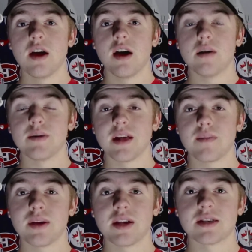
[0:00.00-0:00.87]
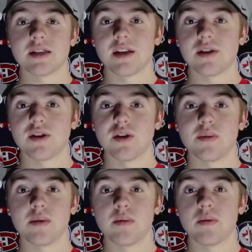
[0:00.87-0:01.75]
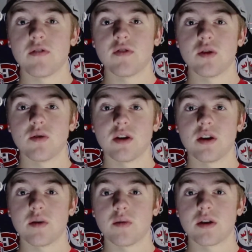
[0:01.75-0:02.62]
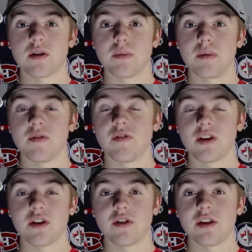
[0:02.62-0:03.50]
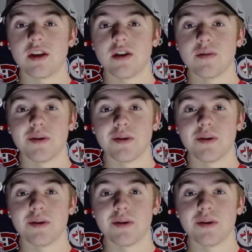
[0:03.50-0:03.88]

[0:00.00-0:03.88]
But that being said, maybe Buffalo and Ottawa could maybe figure out a deal,